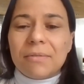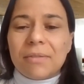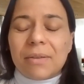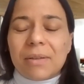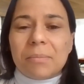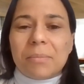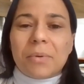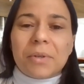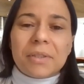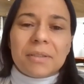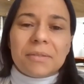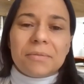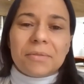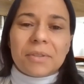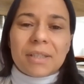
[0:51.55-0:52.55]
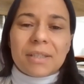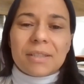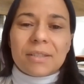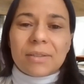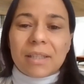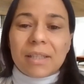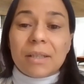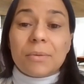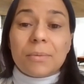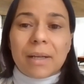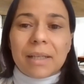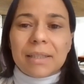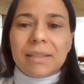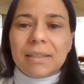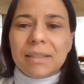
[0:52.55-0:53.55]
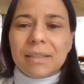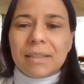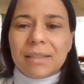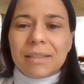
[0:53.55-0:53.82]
very important for us on the equality.